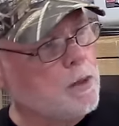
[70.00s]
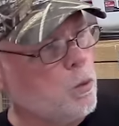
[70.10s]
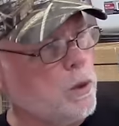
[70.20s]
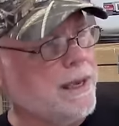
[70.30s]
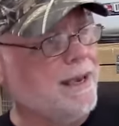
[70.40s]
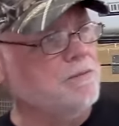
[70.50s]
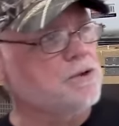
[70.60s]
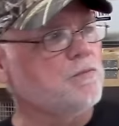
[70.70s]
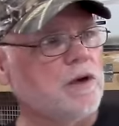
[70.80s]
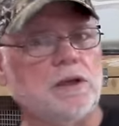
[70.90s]
we have
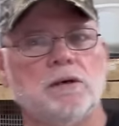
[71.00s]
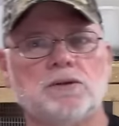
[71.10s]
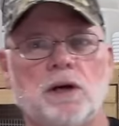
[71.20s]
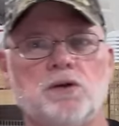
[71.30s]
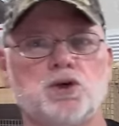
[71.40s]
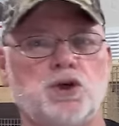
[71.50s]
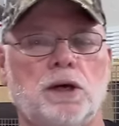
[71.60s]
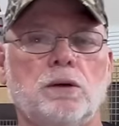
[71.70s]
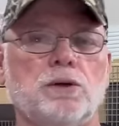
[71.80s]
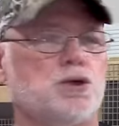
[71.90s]
some videos on this
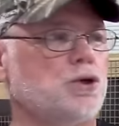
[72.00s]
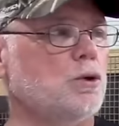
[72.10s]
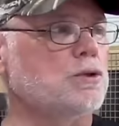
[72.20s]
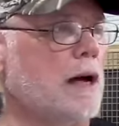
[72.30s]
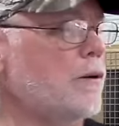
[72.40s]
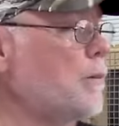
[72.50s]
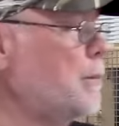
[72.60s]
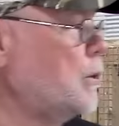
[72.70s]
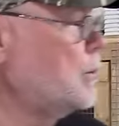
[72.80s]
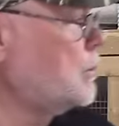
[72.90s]
channel that shows how to
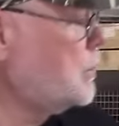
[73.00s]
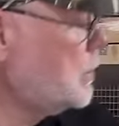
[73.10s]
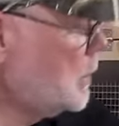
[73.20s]
build